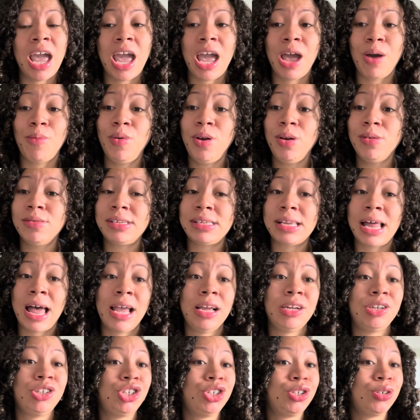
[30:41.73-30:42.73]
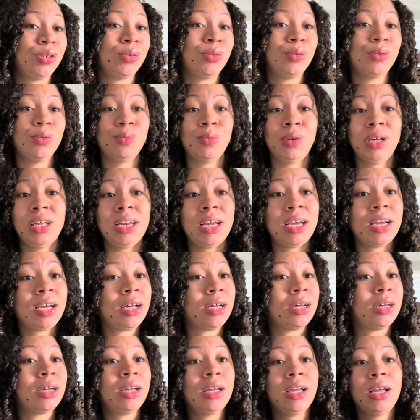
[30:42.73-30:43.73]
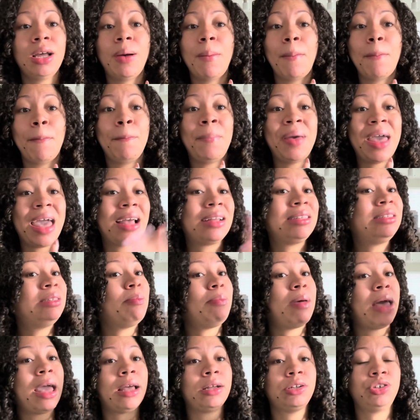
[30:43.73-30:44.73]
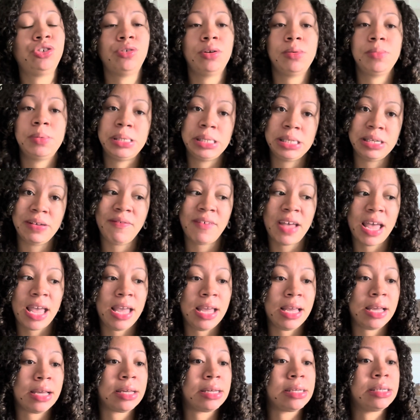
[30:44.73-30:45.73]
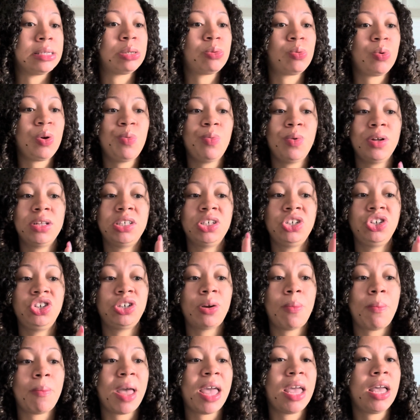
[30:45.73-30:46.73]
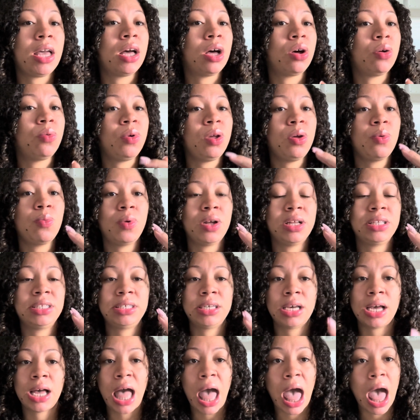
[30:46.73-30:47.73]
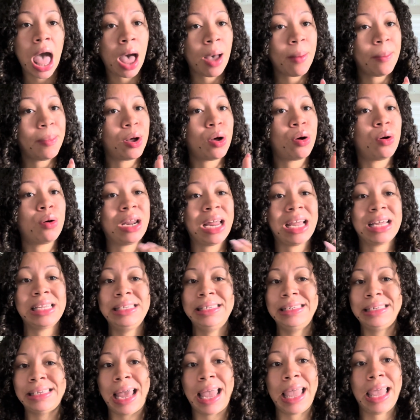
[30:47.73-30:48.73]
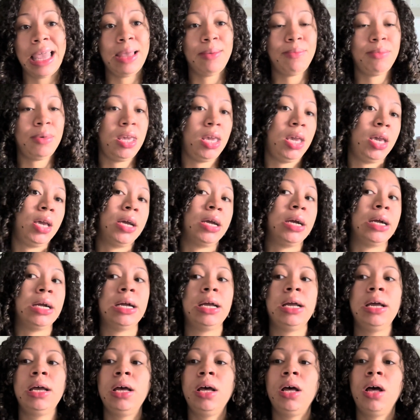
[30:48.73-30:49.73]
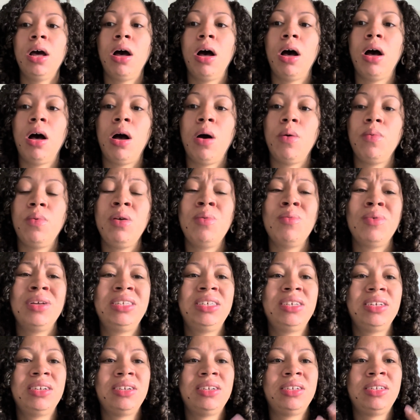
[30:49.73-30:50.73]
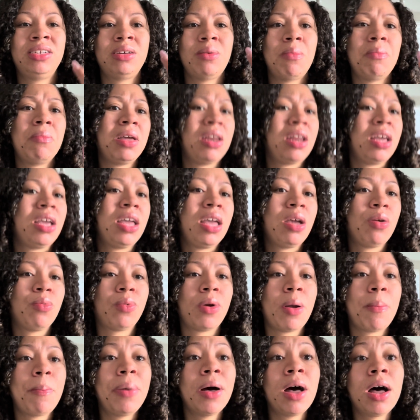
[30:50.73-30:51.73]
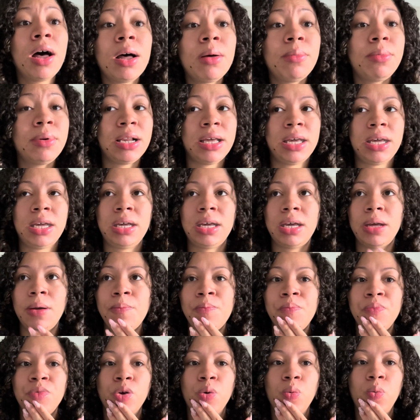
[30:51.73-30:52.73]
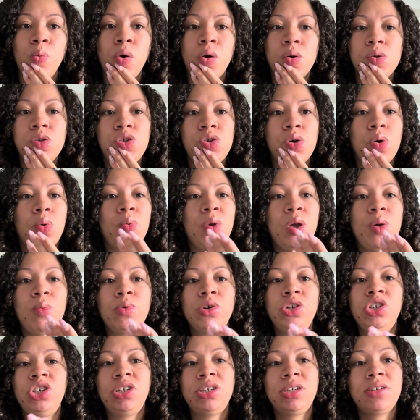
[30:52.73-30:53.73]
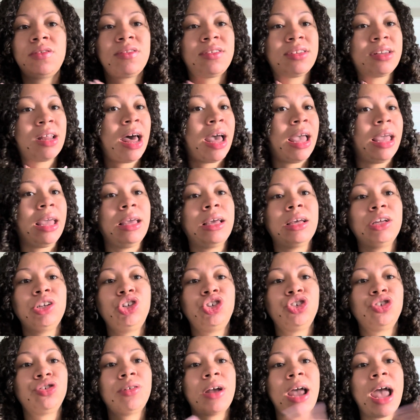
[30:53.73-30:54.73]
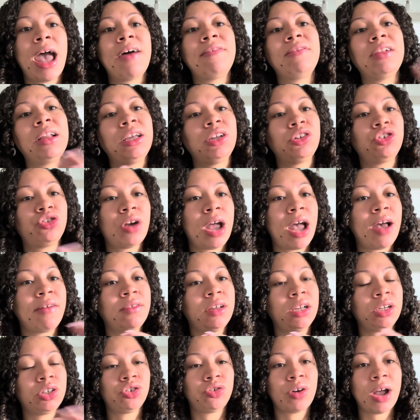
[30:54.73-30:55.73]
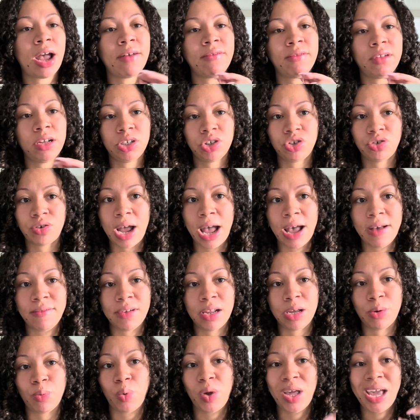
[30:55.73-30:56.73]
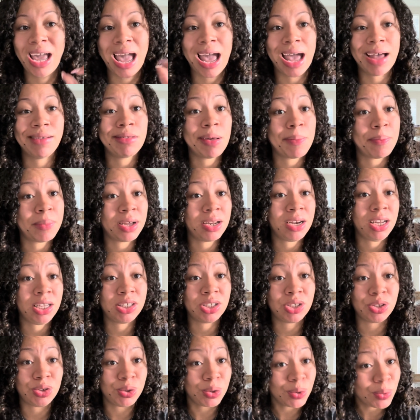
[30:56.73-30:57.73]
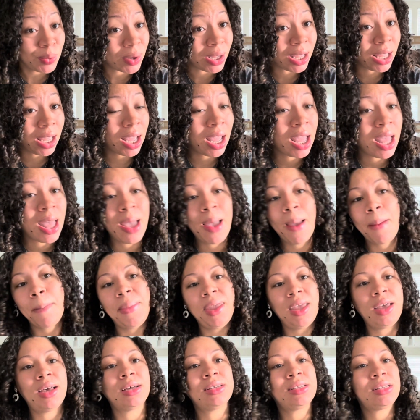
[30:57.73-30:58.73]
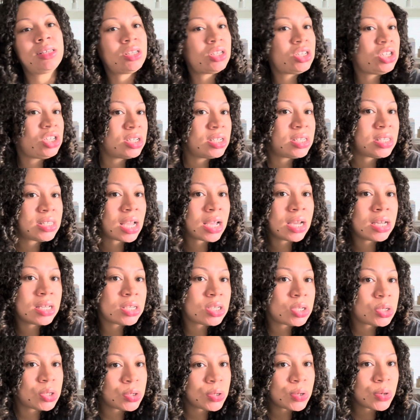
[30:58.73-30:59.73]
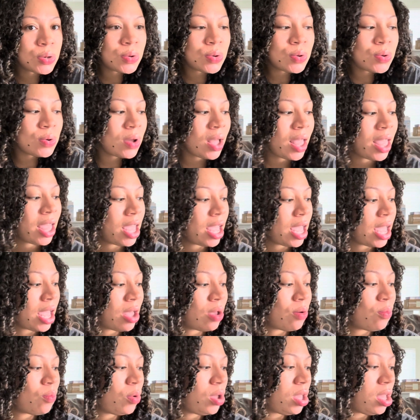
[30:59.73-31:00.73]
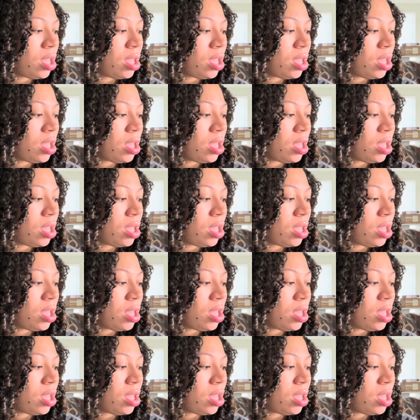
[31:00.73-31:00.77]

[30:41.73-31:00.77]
And we was like, shoot, we there. Back-to-back trips to Vegas. We went to Jamaica. We went to Cabo that same year. We went to the Dominican Republic. Well, so we was just like traveling. We had the money to do it because it's just us two, and